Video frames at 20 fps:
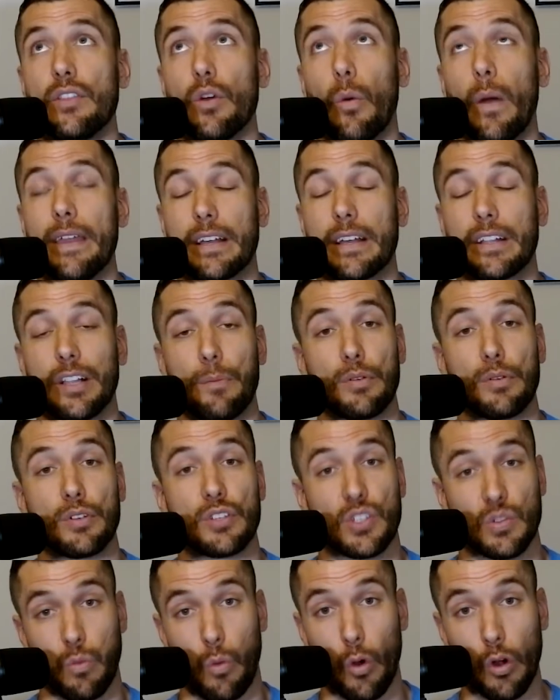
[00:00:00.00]
way the Clippers
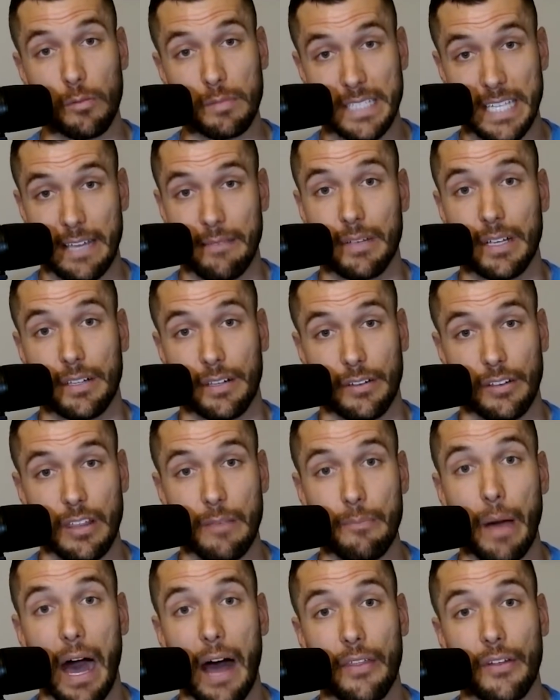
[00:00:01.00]
swarmed him clearly
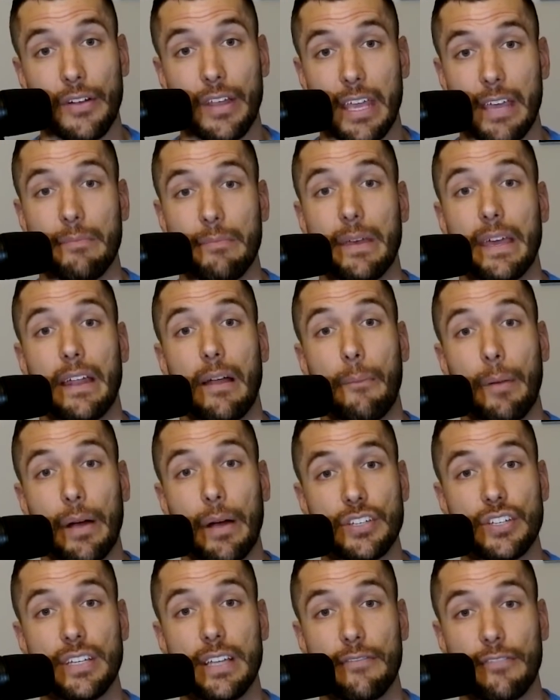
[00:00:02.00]
bothered him in a
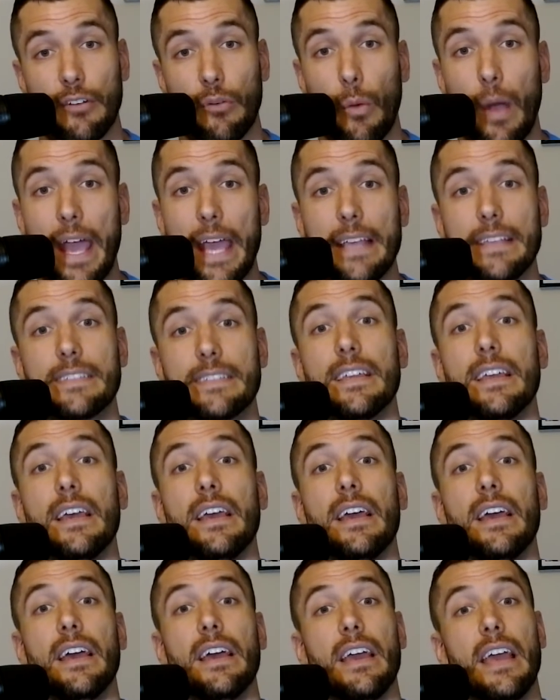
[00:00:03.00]
bunch of different ways.
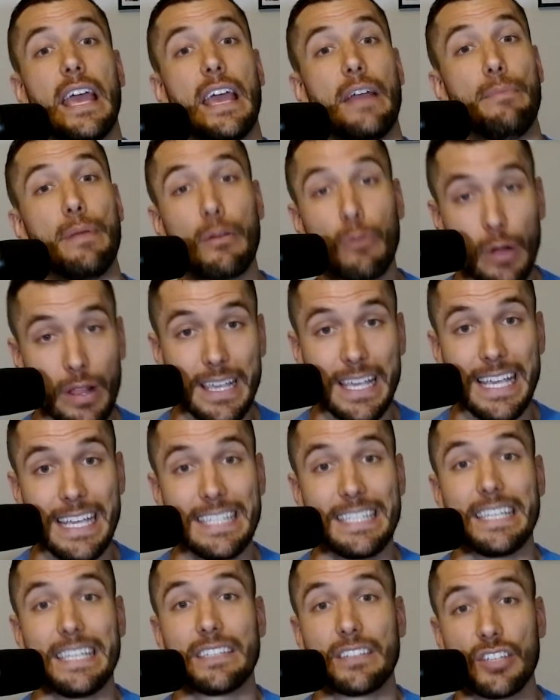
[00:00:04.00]
It'd be really
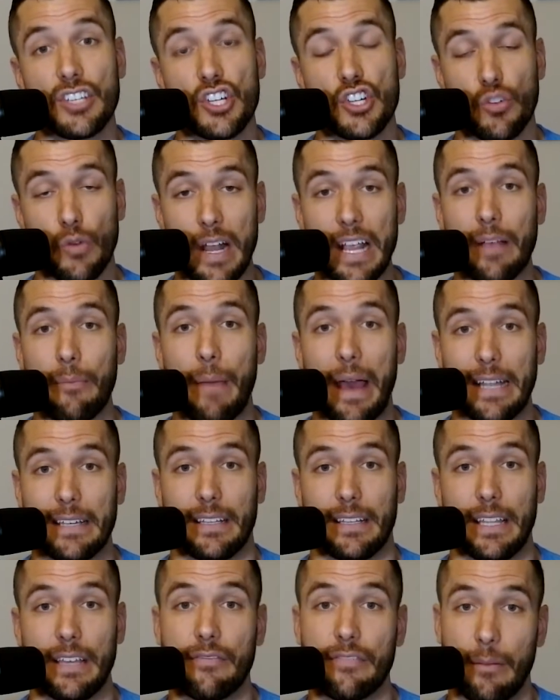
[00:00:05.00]
easy to shrink
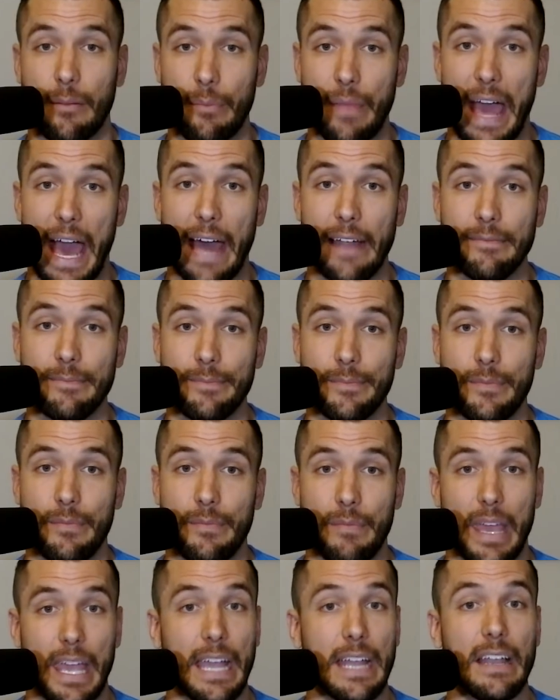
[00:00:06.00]
mentally from that
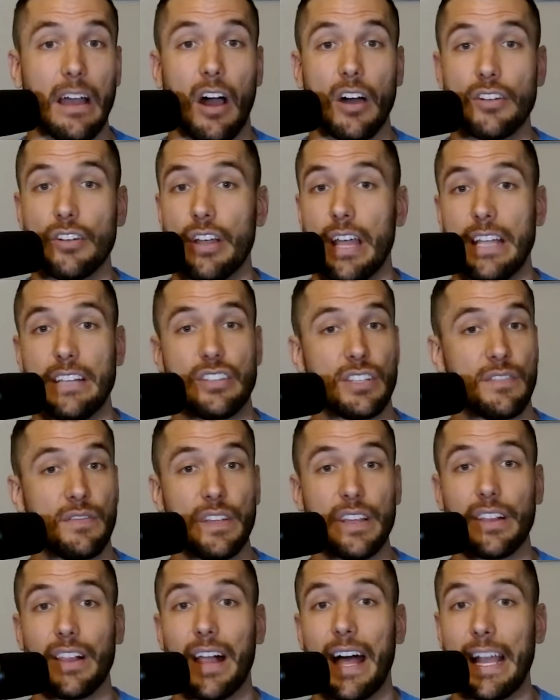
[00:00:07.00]
and just
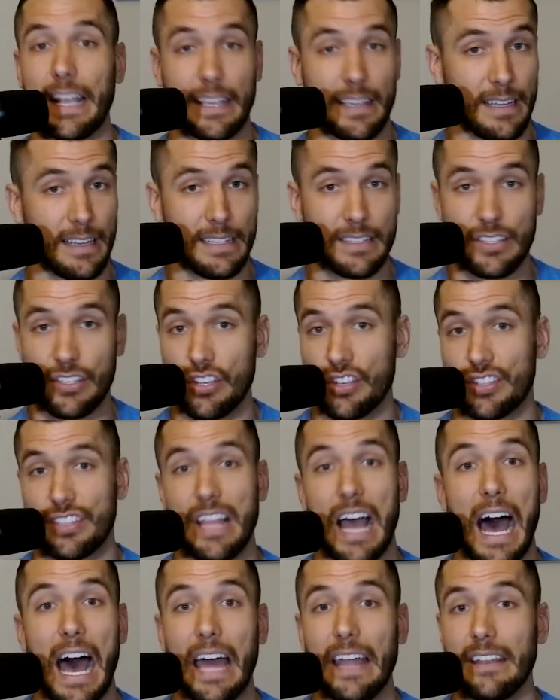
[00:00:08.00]
feel like it's just
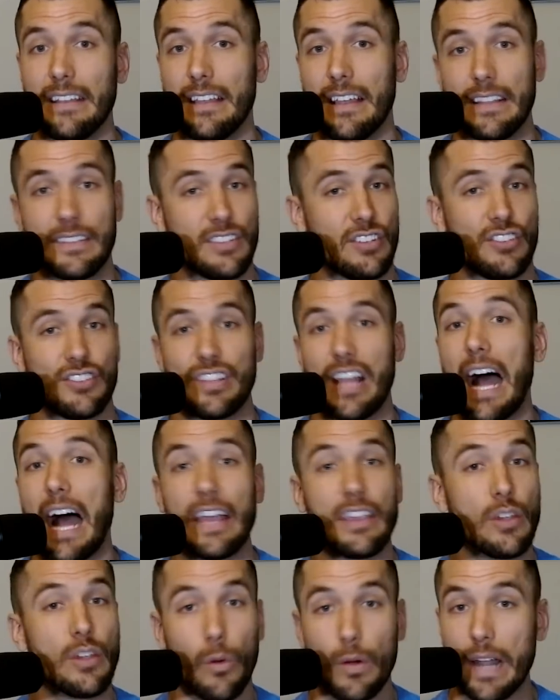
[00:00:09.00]

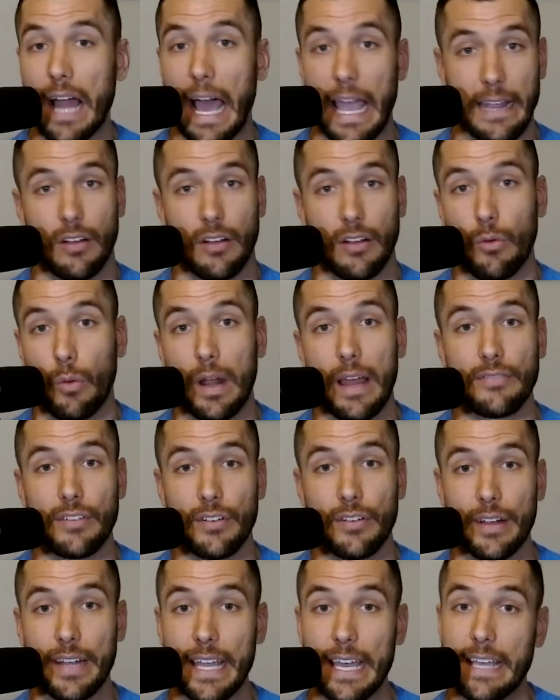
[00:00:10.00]
not your night or
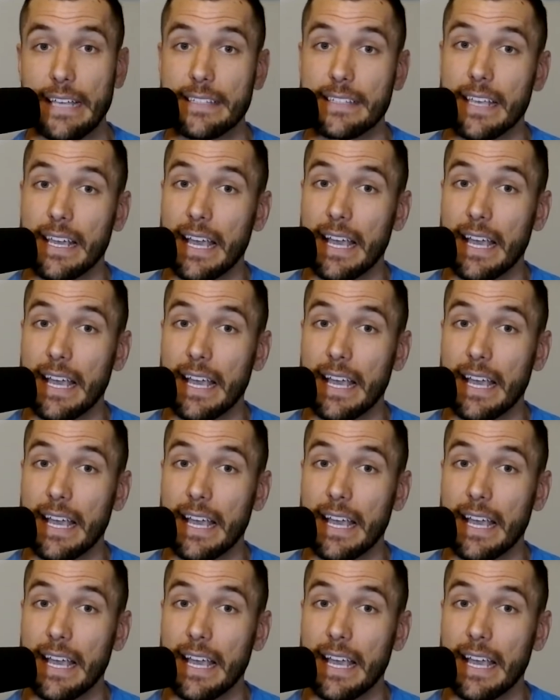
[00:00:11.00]
whatever it is.